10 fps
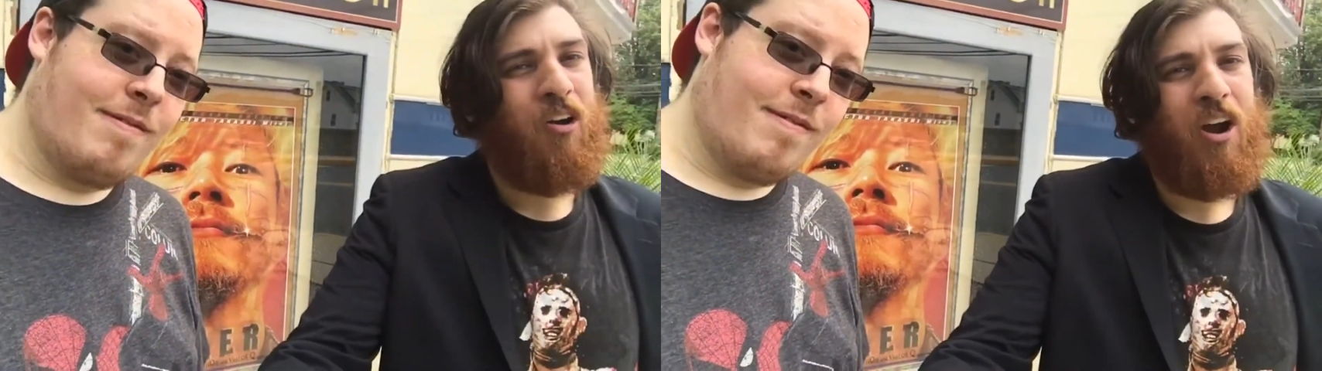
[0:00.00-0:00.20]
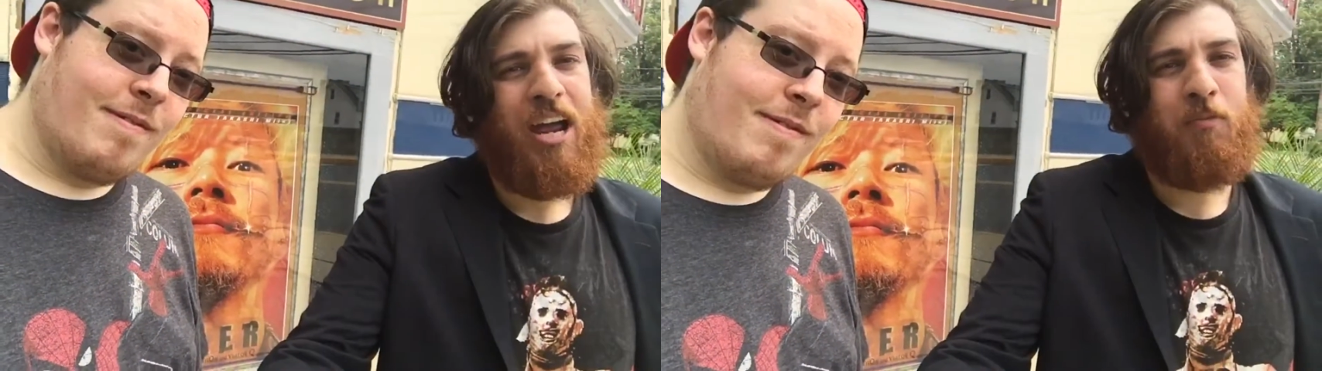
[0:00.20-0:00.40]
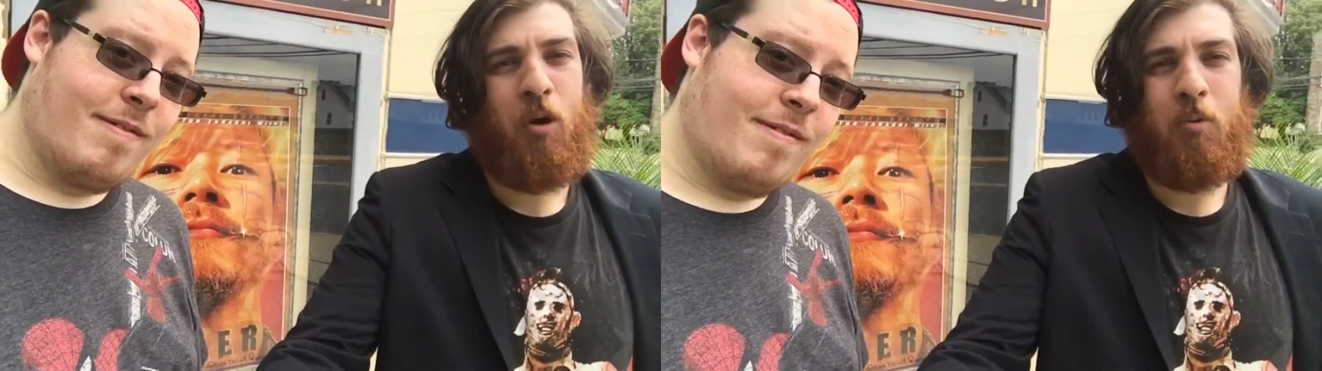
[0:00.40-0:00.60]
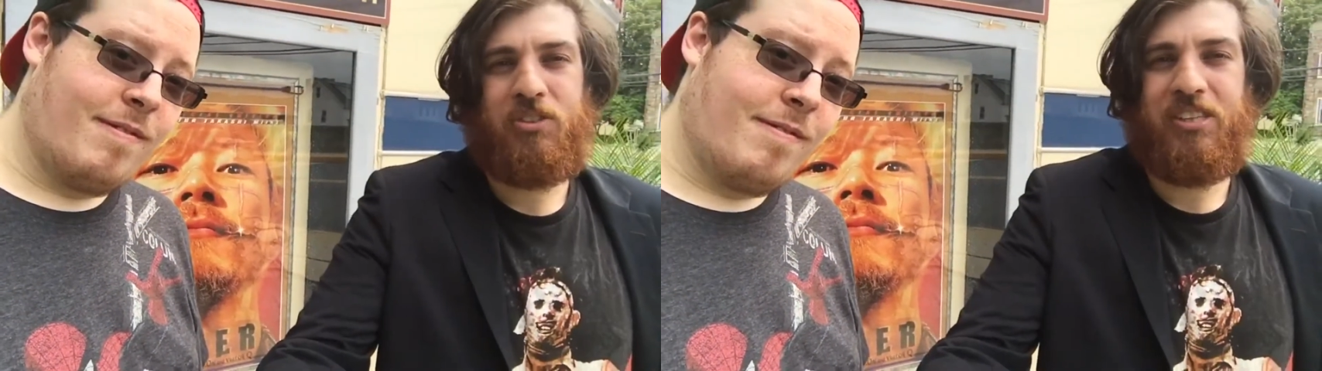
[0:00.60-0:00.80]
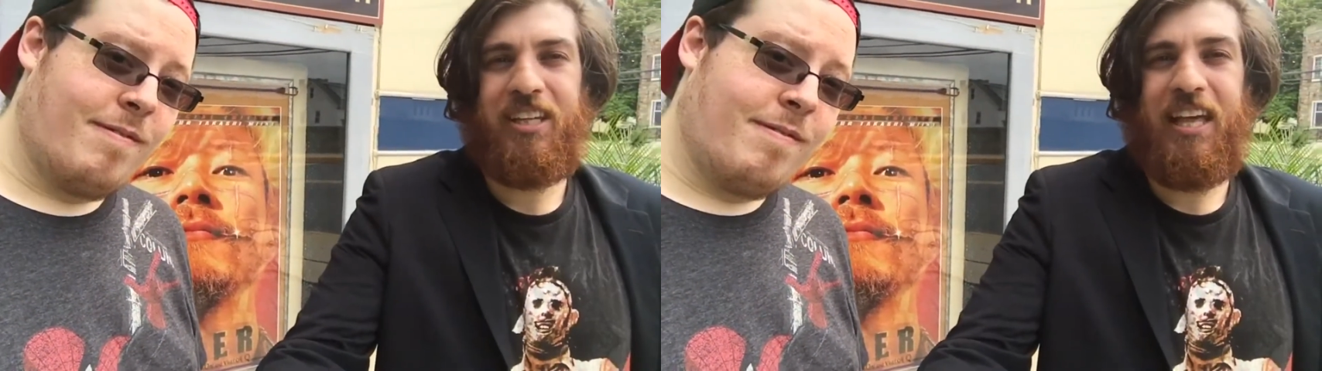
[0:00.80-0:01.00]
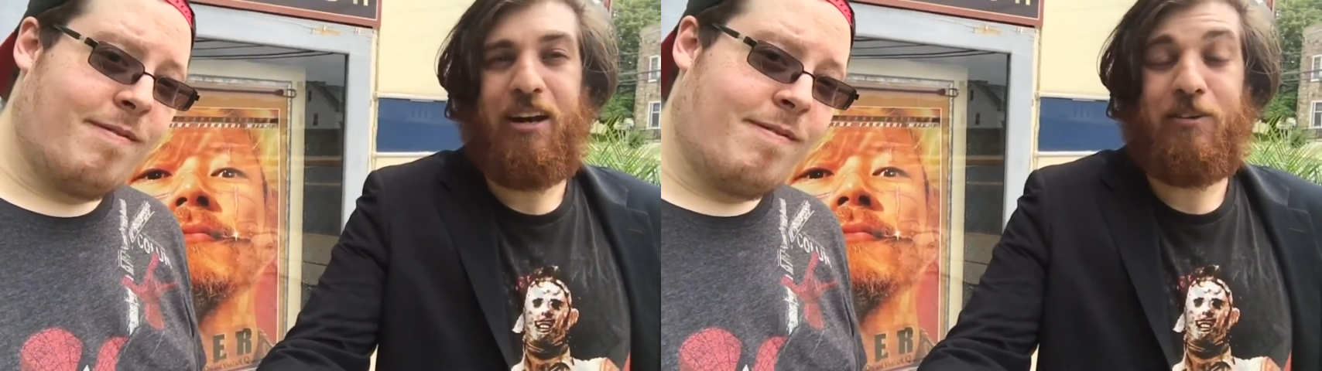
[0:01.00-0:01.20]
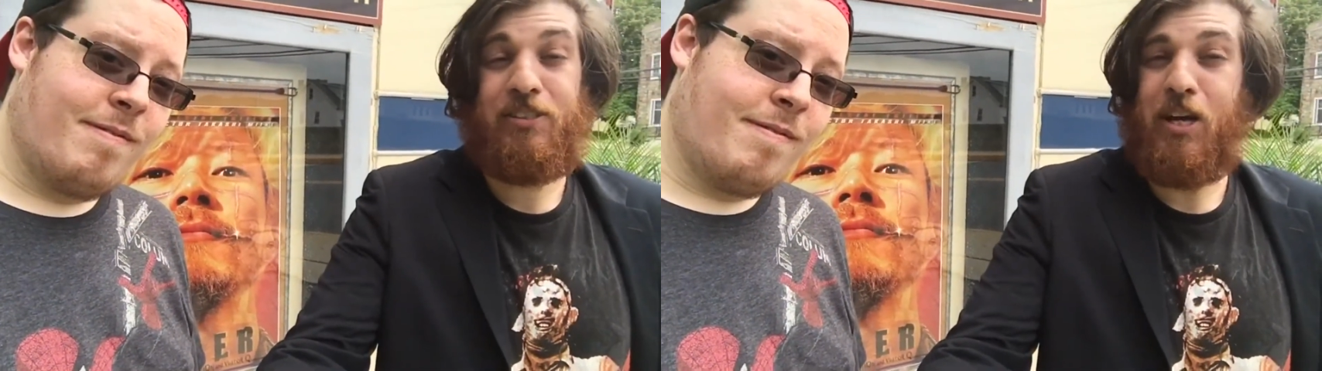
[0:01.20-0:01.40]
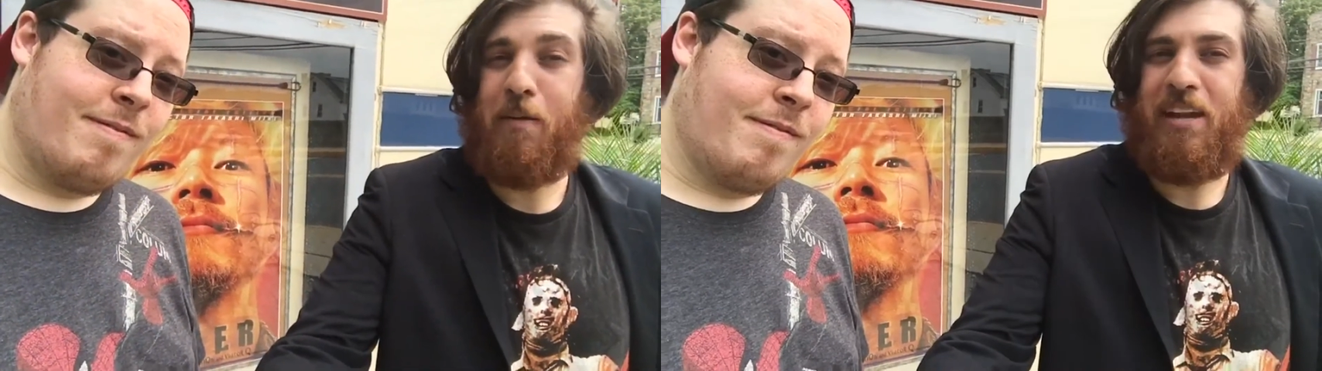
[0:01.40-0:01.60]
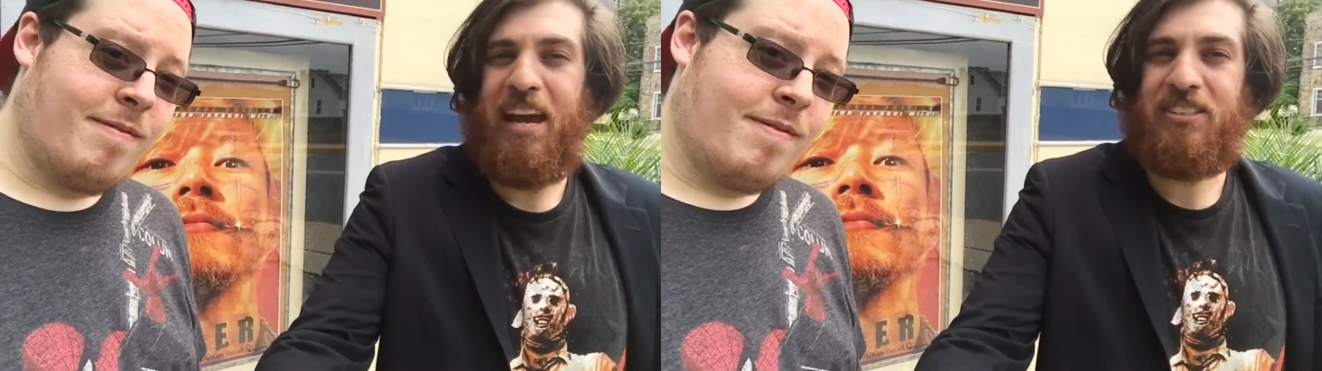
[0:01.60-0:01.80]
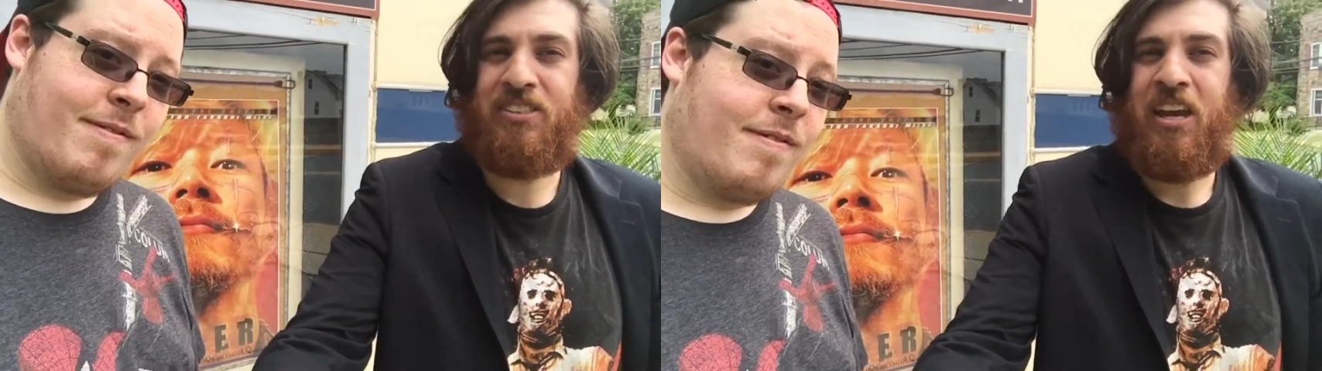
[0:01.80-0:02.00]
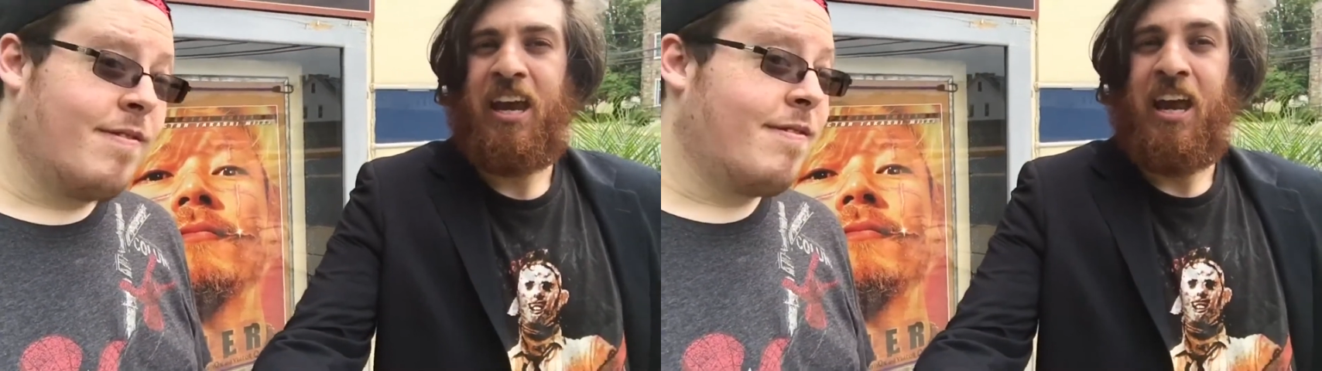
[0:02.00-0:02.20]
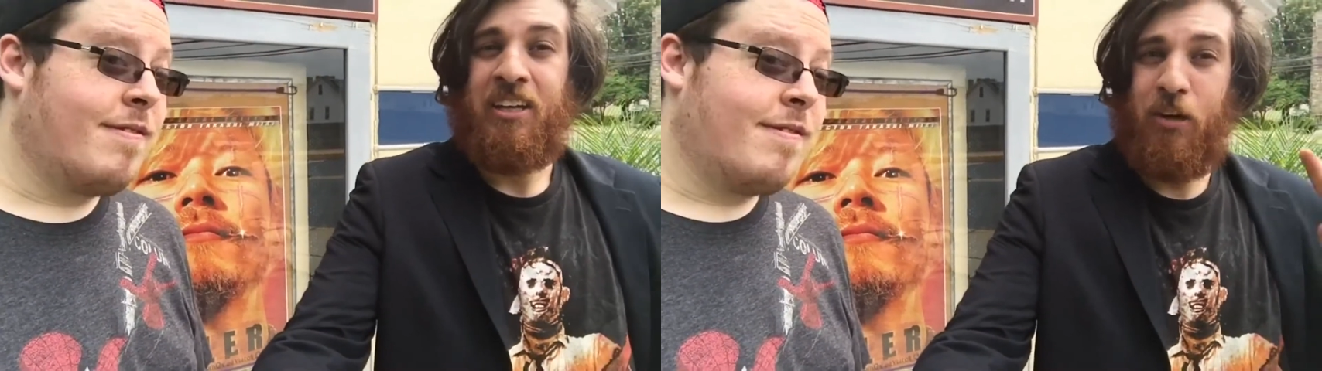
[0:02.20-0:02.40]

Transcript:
Speaker 1: All right, well, we'll see you later, Insomniacs.